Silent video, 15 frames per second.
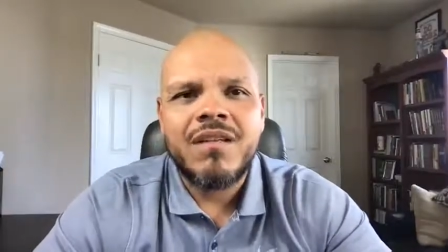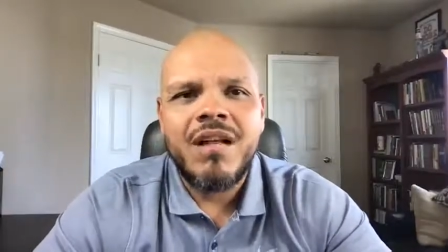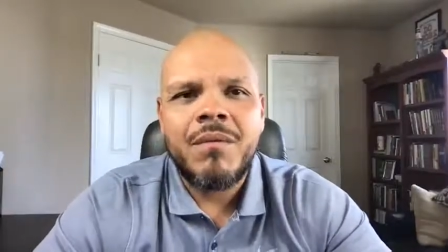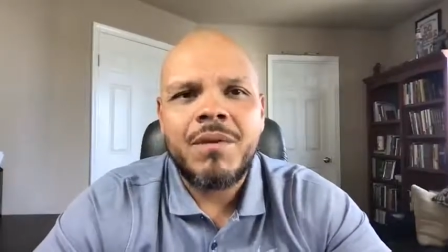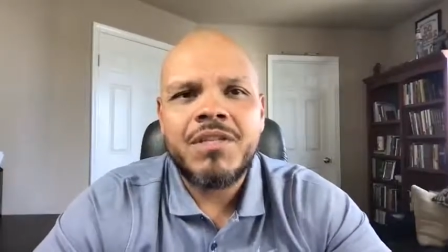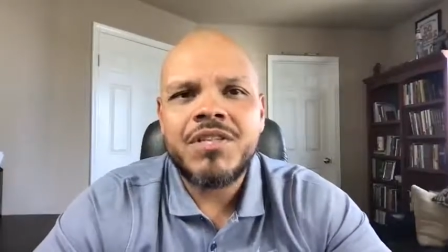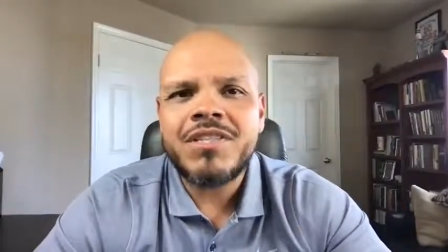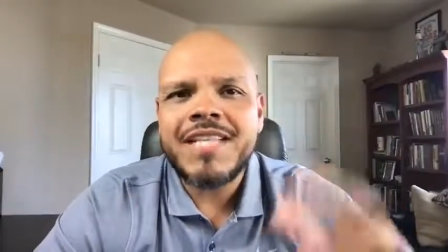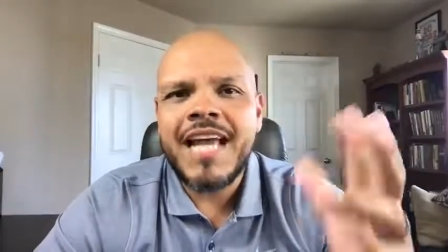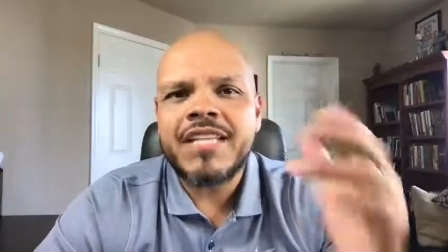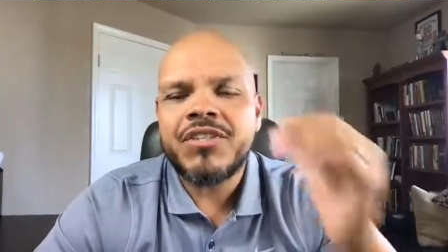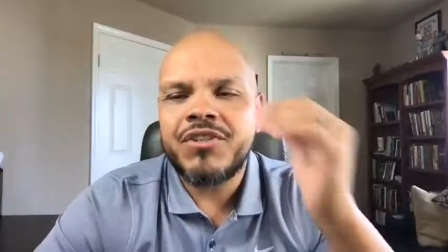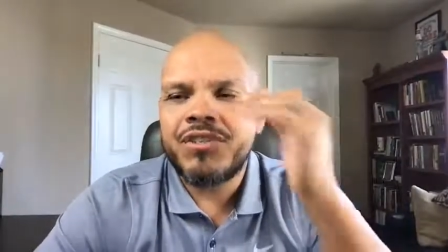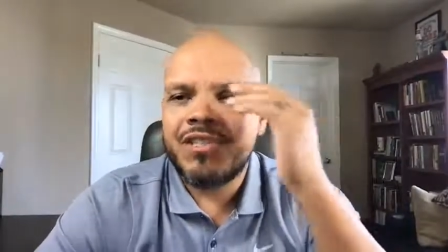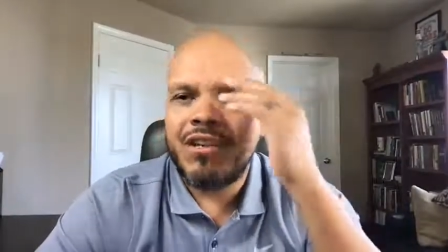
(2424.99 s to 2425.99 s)
I mean, just
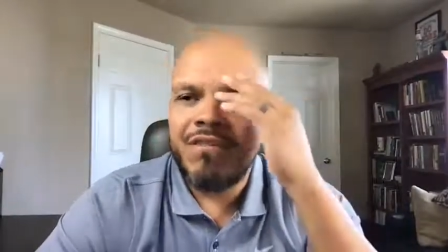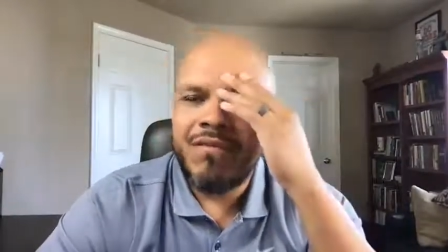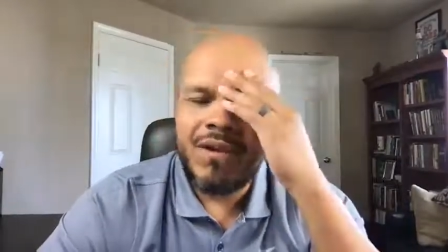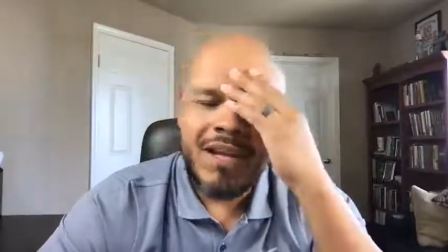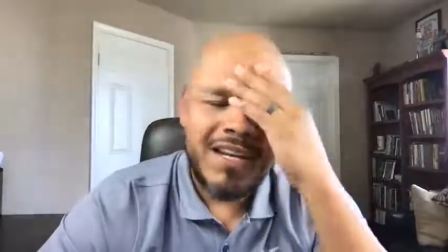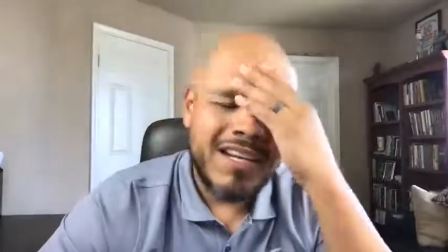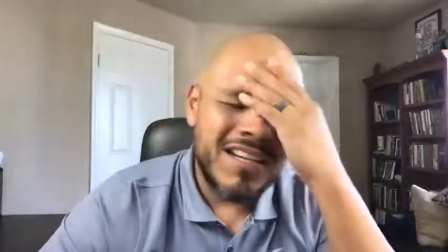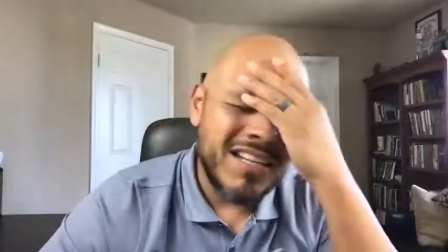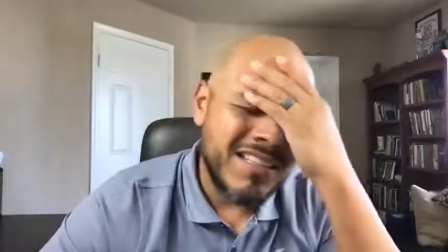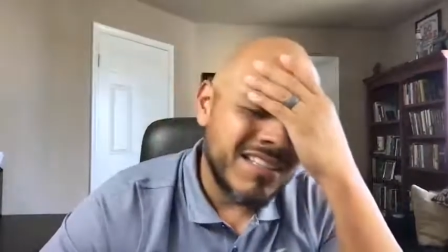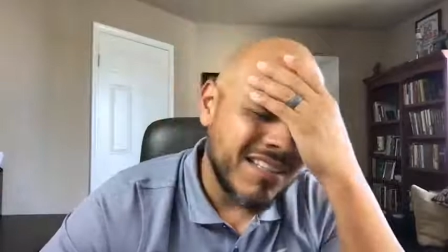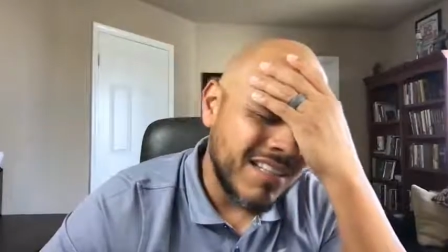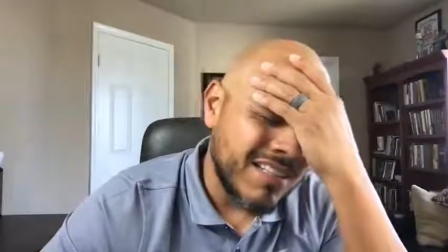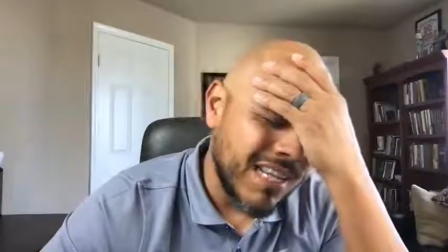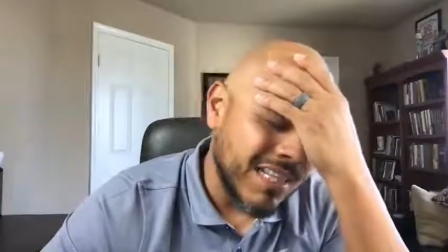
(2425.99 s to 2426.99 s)
ask yourself, okay?
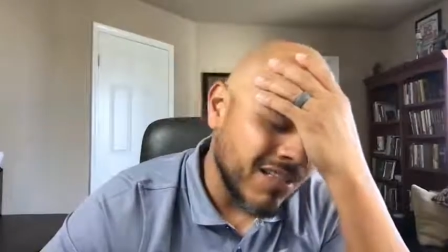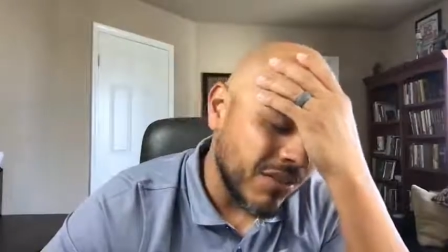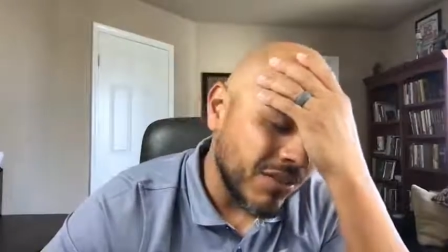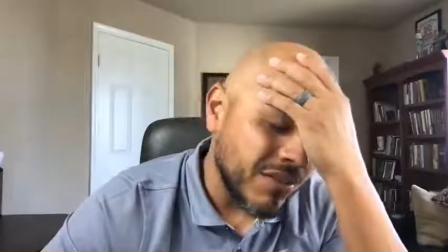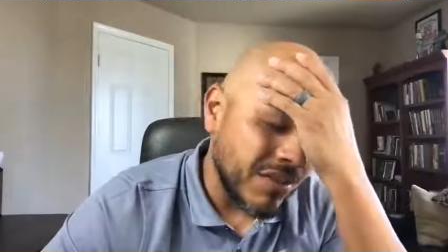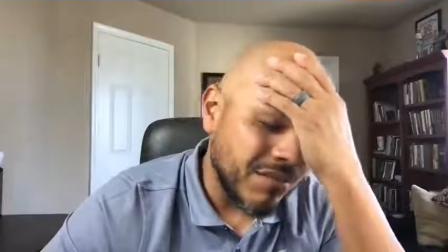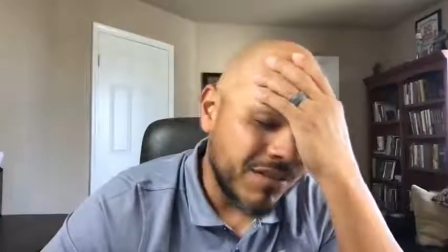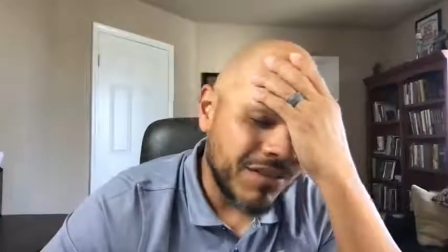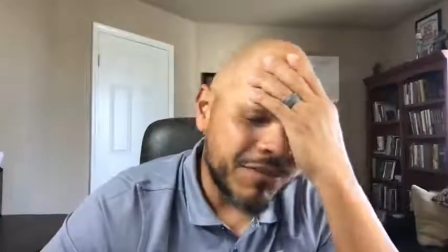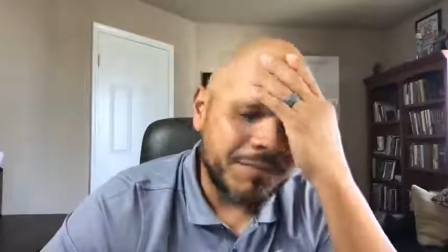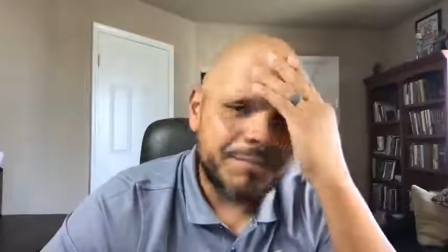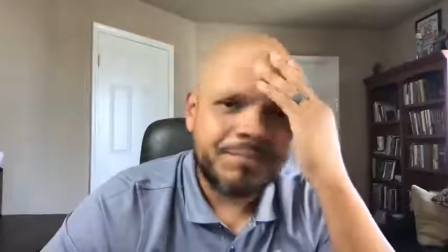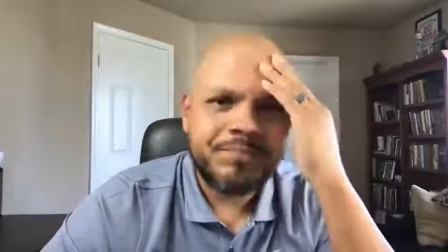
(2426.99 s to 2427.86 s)
Let's, let's ask ourselves here.